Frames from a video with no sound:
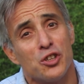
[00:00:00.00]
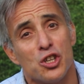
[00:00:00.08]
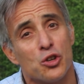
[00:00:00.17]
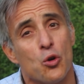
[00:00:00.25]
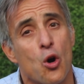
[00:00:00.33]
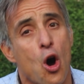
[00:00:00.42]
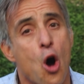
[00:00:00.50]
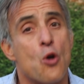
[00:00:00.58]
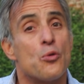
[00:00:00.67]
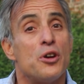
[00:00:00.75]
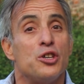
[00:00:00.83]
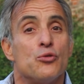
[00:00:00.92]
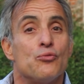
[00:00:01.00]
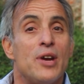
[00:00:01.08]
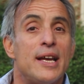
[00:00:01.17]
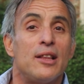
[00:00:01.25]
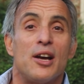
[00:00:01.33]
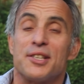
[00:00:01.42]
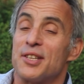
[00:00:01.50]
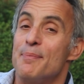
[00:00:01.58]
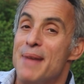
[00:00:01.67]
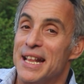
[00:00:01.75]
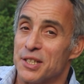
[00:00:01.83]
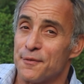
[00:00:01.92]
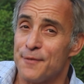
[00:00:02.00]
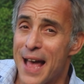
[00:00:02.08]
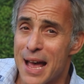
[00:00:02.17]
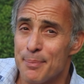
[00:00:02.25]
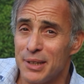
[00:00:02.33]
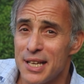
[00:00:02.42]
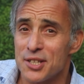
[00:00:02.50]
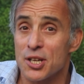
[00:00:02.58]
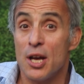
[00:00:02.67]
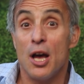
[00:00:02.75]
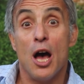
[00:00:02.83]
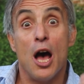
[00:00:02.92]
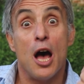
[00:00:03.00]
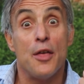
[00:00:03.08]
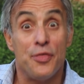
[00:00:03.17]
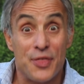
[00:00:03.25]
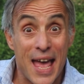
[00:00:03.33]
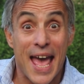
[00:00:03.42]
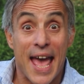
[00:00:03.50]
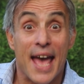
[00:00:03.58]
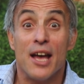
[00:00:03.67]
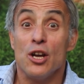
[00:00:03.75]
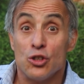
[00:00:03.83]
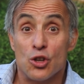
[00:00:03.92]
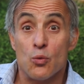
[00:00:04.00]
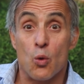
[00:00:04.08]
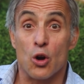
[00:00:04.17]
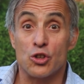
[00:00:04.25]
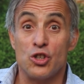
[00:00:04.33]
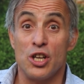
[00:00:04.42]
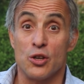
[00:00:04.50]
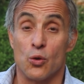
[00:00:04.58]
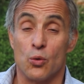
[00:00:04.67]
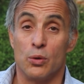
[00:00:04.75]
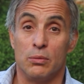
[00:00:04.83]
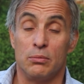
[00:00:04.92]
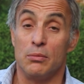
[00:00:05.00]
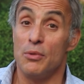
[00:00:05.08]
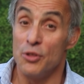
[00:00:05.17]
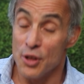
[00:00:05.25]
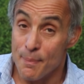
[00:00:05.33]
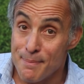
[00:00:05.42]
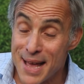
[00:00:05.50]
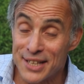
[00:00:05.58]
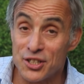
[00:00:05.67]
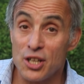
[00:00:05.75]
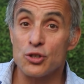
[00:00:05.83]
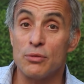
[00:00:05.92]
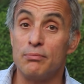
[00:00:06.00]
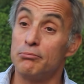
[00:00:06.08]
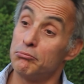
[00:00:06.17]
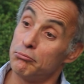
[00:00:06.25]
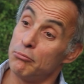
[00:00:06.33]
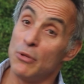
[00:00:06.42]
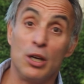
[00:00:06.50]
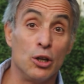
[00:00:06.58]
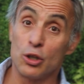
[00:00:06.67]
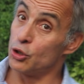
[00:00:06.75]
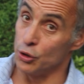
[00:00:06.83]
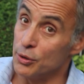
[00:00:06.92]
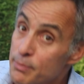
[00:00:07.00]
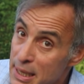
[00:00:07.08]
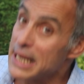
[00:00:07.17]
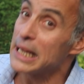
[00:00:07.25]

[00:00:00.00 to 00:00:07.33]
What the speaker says: to your horror, you realise the men's families are there to watch it all. The message couldn't be